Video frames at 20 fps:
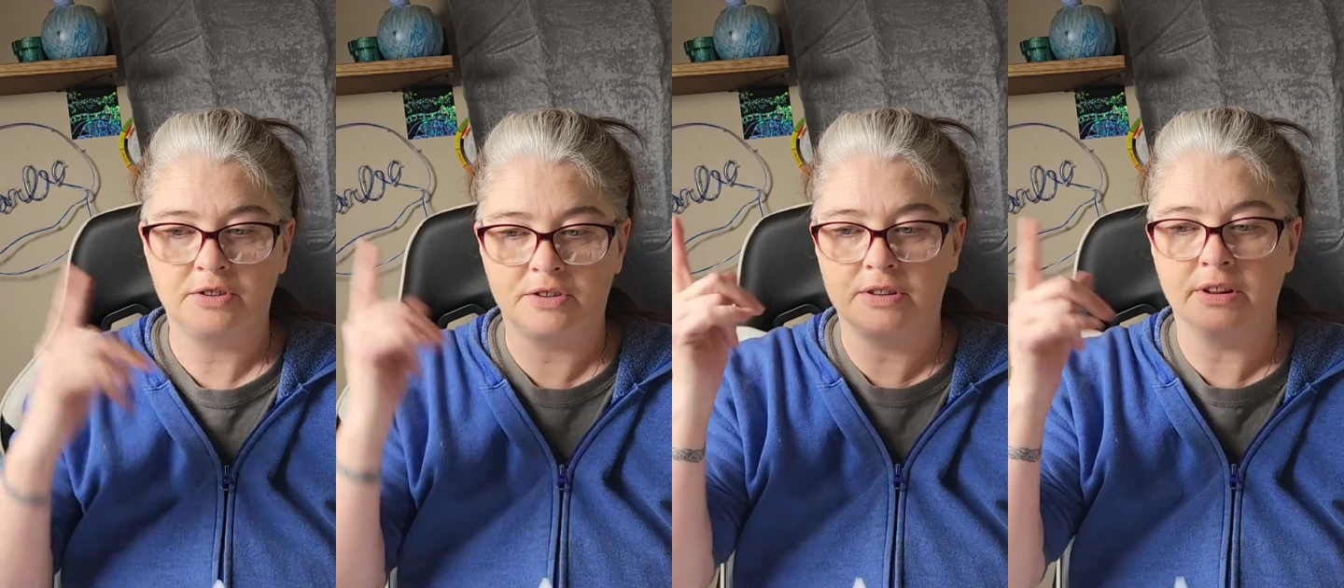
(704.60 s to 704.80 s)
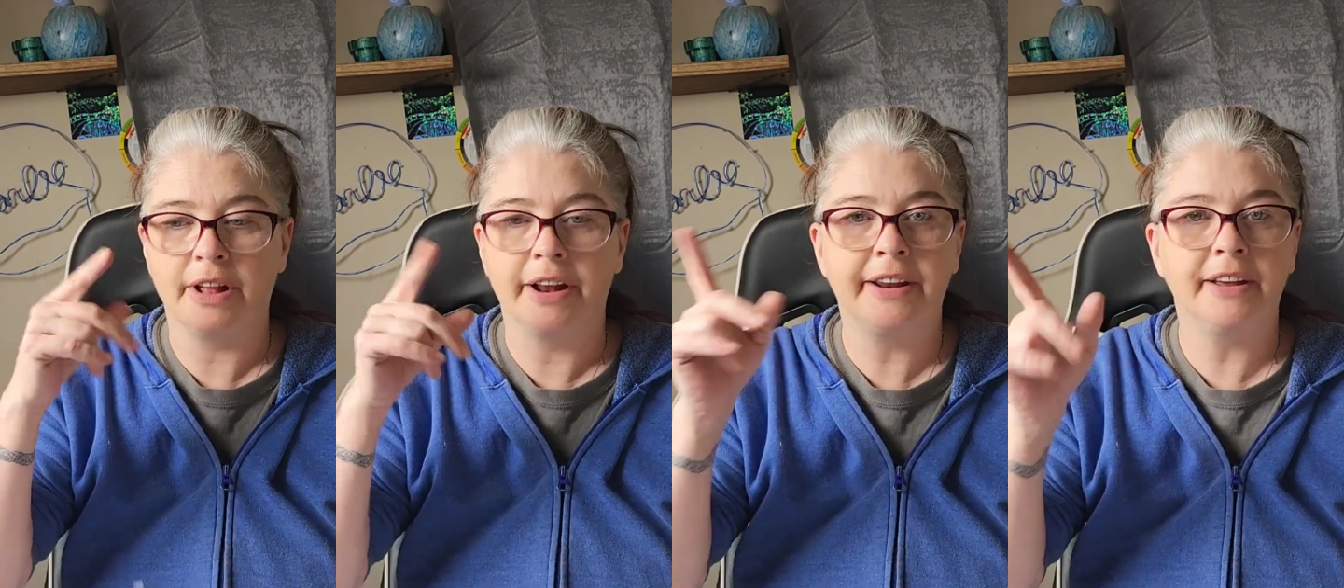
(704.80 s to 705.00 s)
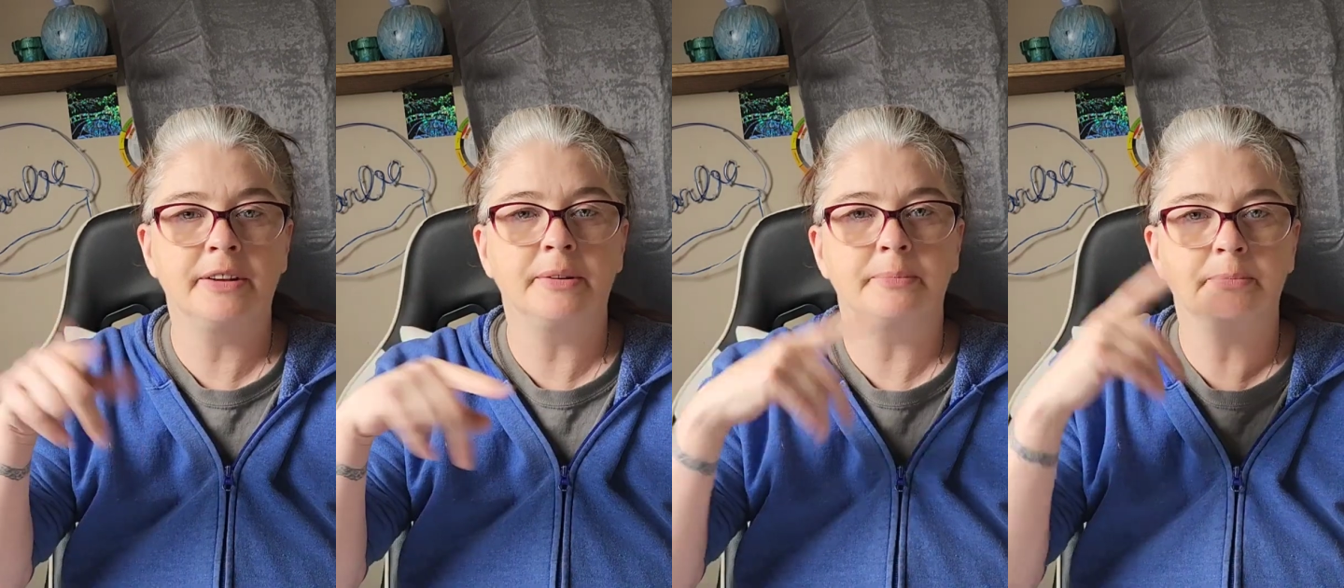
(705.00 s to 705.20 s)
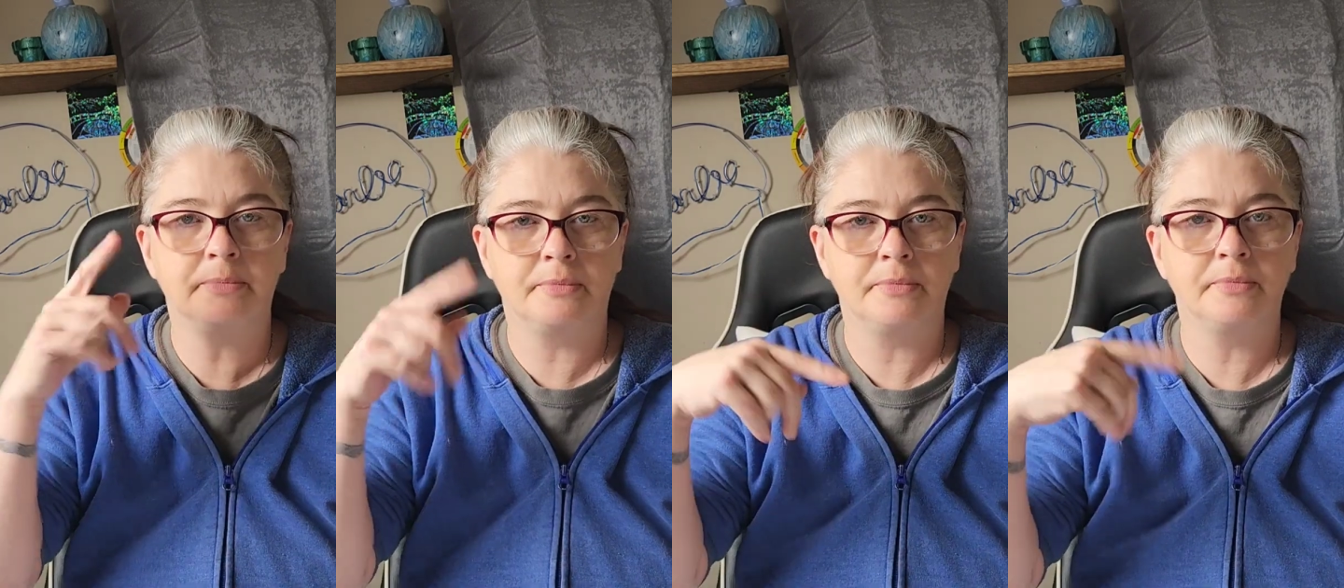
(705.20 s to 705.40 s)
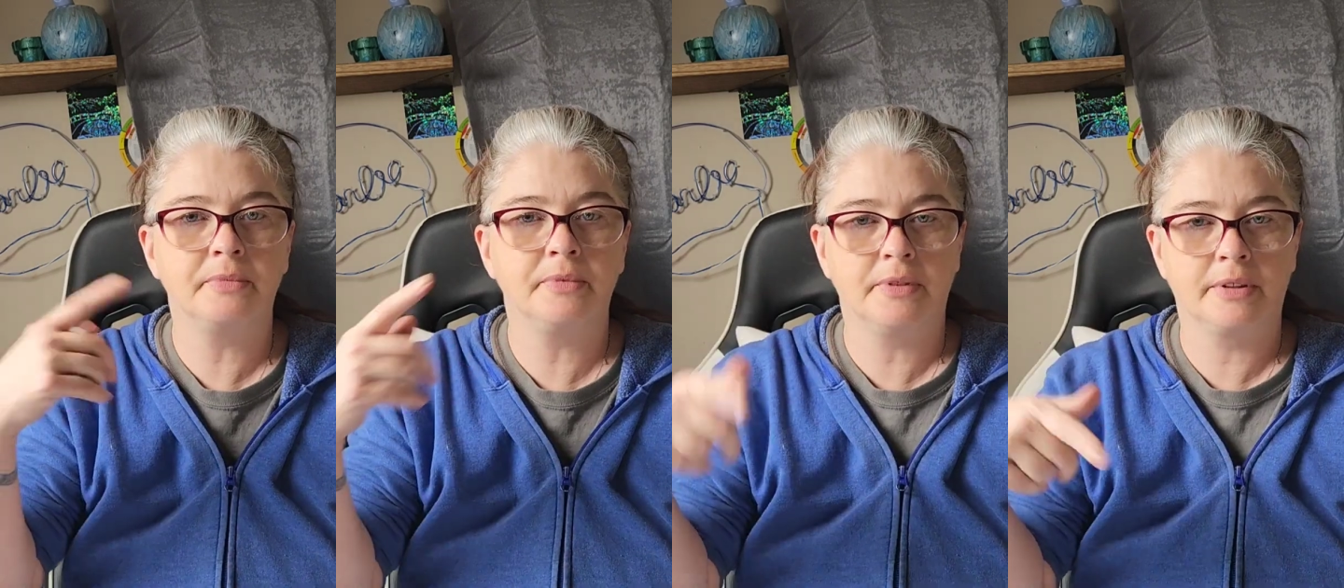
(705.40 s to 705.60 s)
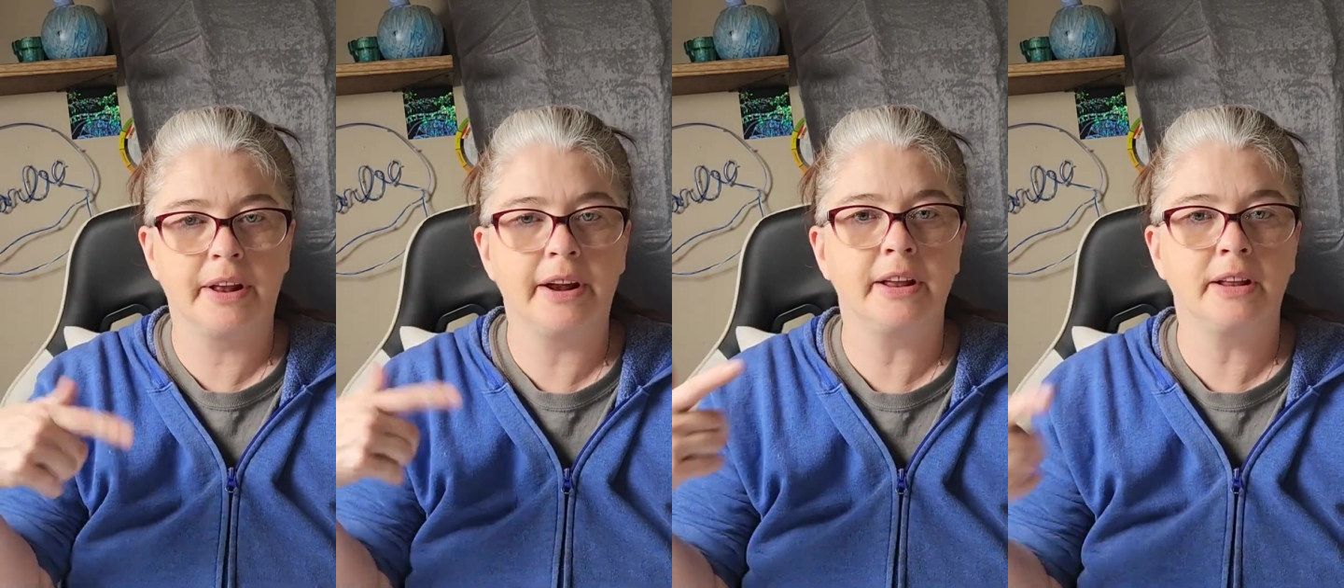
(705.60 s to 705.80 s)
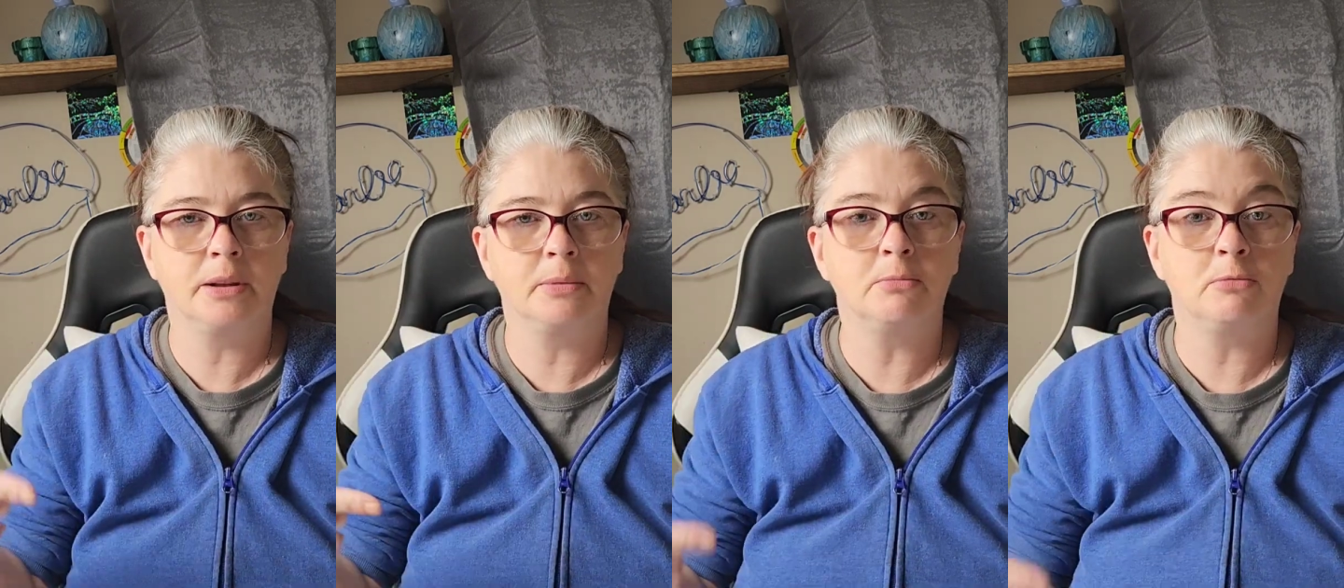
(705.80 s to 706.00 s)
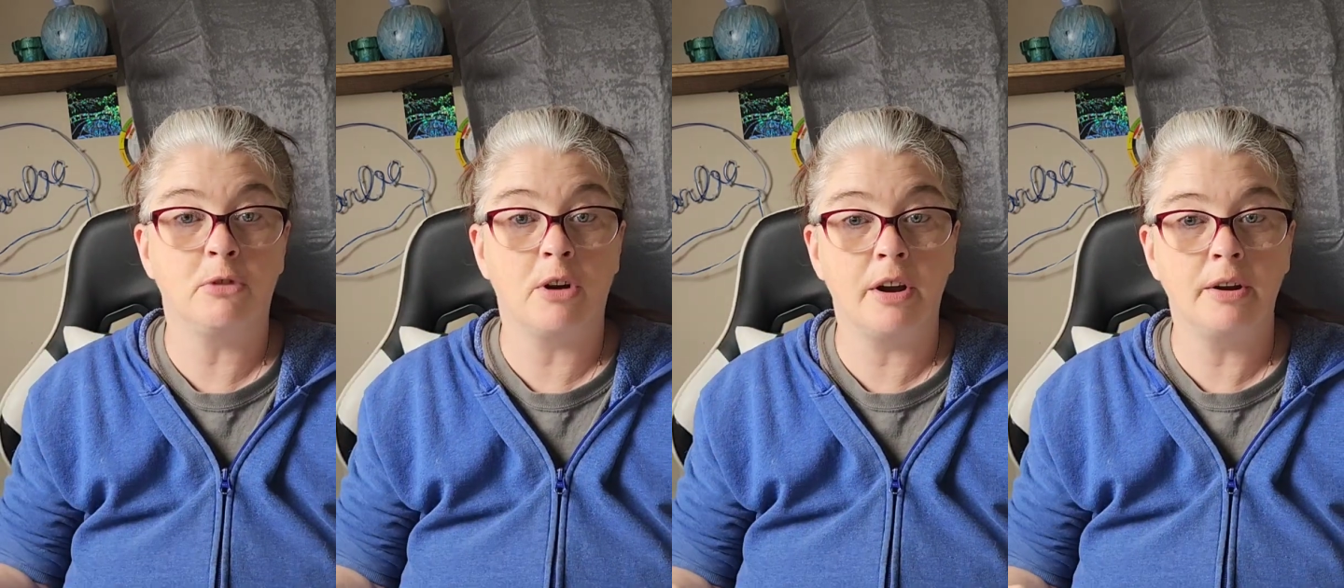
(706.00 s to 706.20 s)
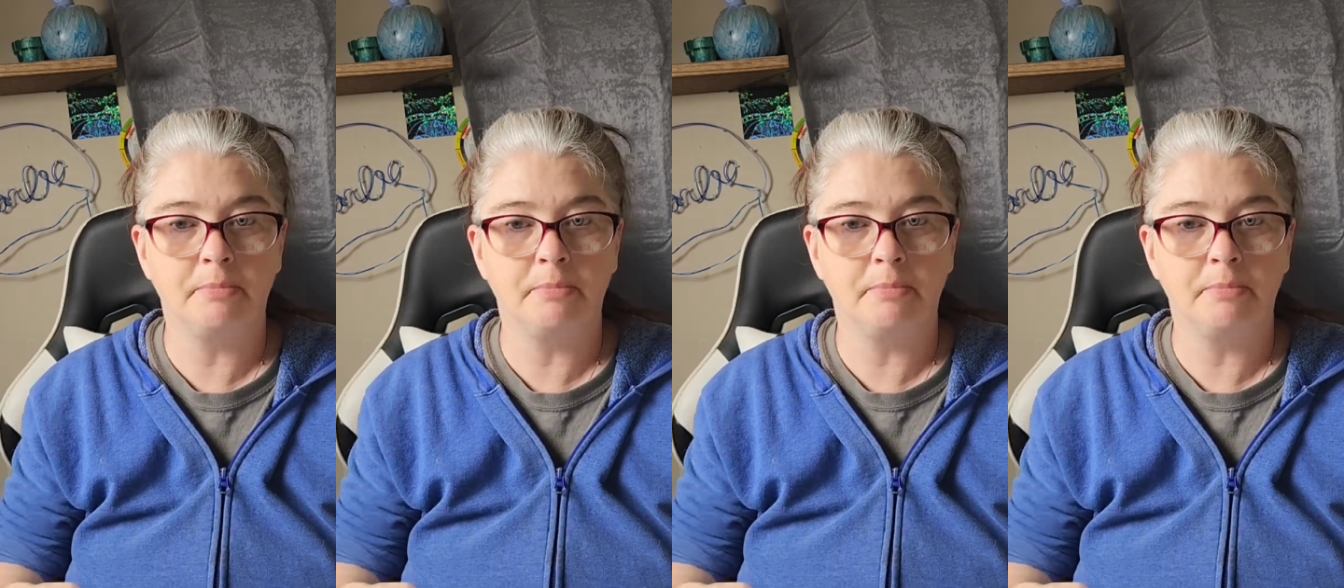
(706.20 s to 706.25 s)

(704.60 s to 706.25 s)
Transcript: just letting them